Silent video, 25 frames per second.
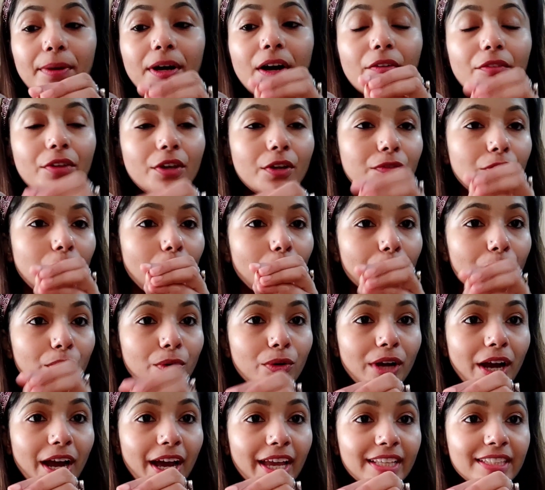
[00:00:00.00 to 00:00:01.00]
away from your
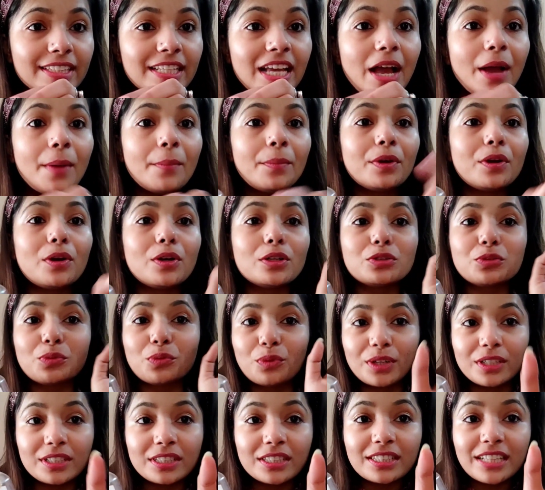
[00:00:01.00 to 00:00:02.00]
eyes, because
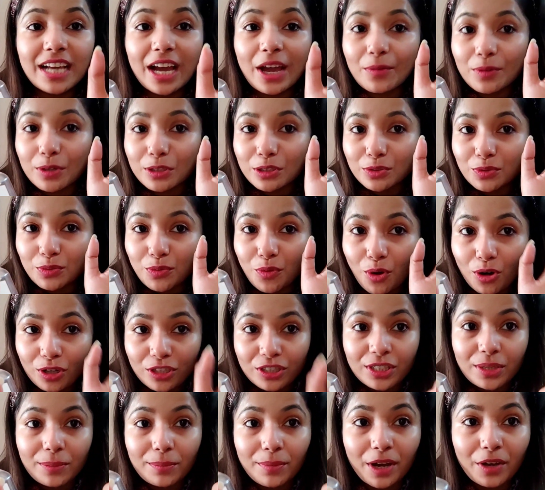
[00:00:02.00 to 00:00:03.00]
once I was
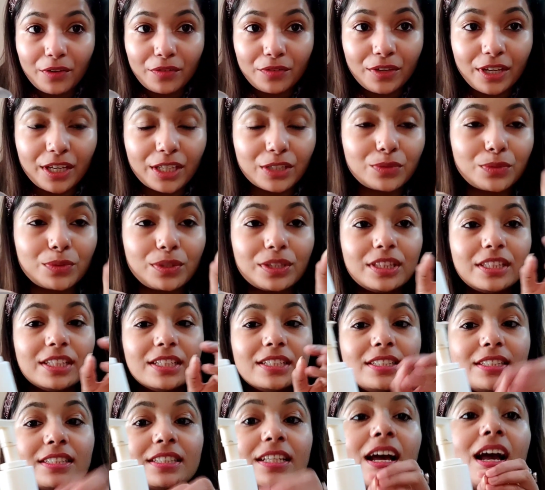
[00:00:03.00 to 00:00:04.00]
washing my face with
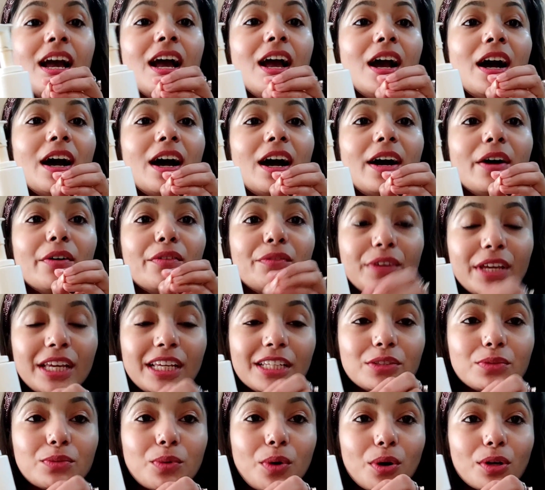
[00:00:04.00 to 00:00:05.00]
this
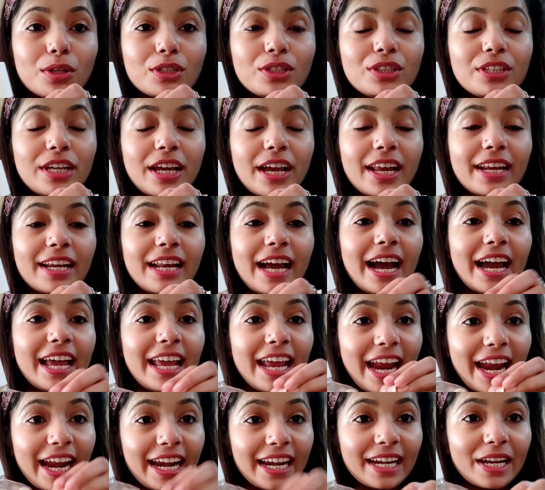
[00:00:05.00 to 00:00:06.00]
face wash and I
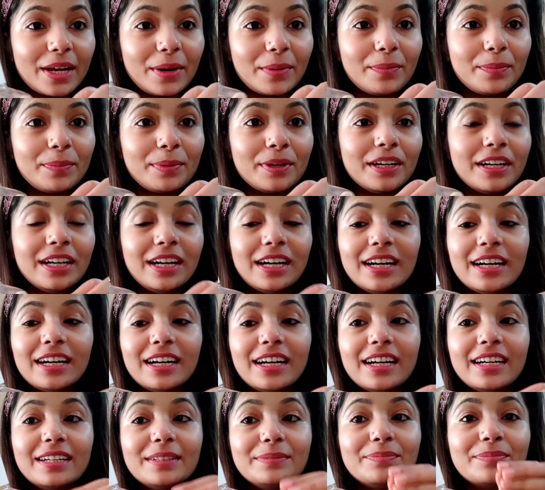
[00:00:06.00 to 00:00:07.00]
end up
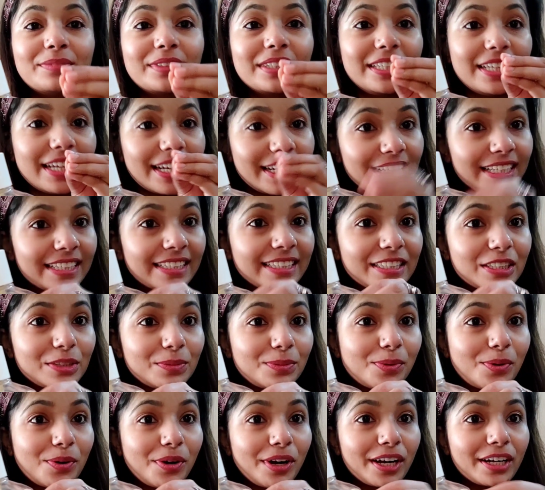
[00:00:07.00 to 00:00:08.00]
getting this
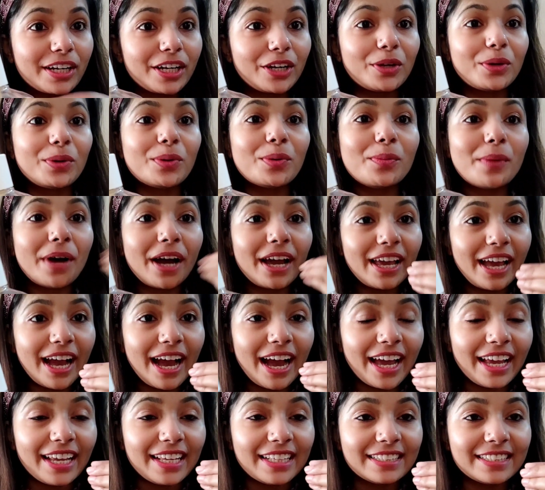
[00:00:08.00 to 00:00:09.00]
product into my
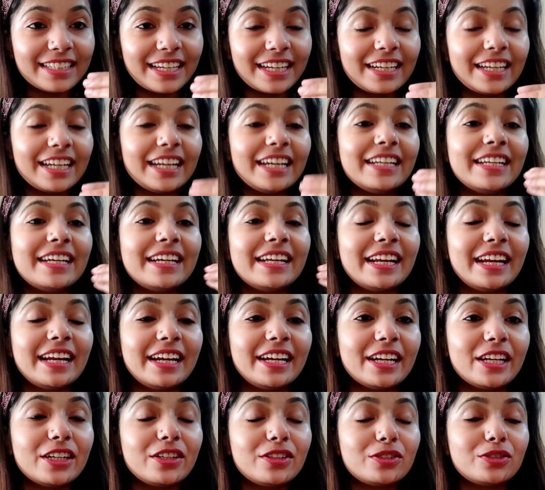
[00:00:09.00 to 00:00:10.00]
eyes and it
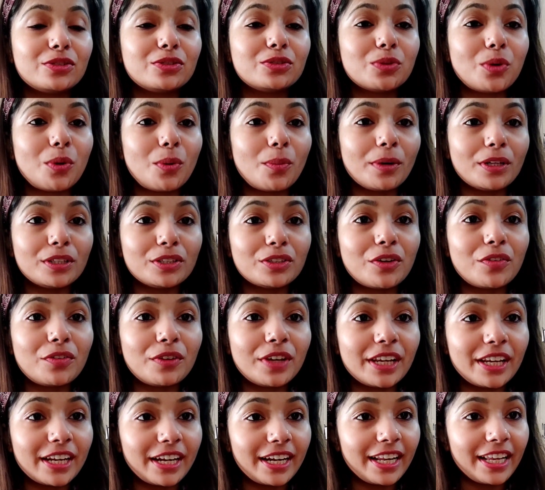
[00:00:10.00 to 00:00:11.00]
created so much of
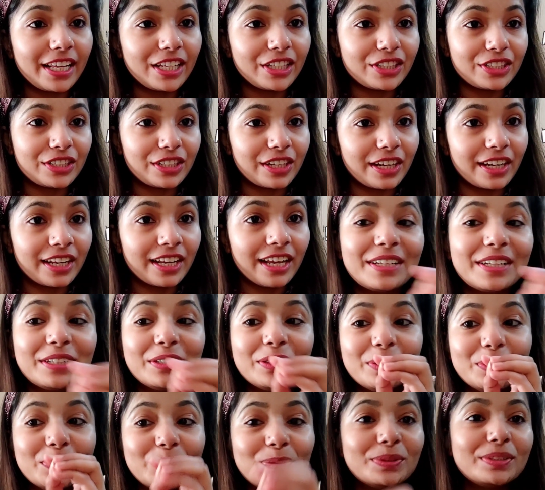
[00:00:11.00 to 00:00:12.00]
irritation.
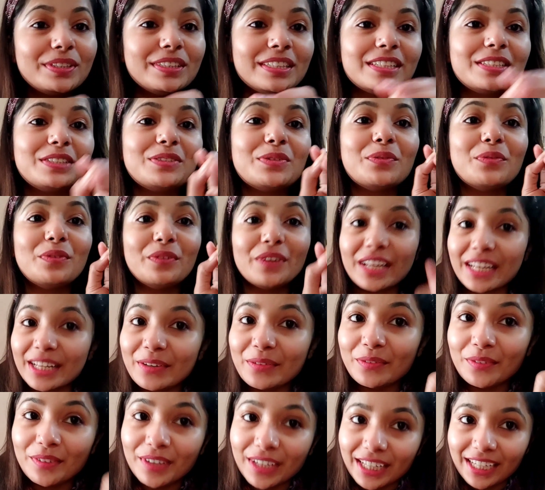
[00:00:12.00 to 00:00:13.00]
Use this very
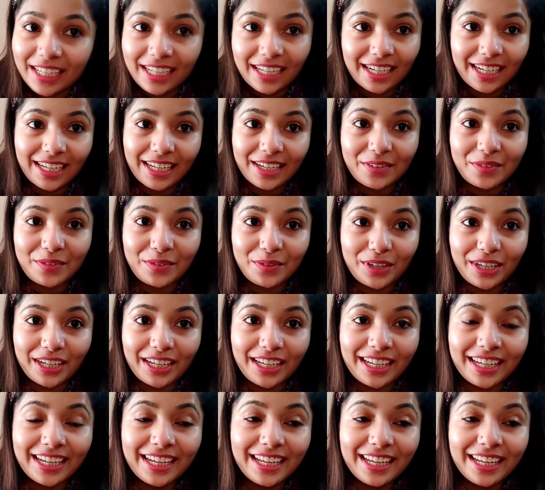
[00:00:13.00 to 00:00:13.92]
carefully.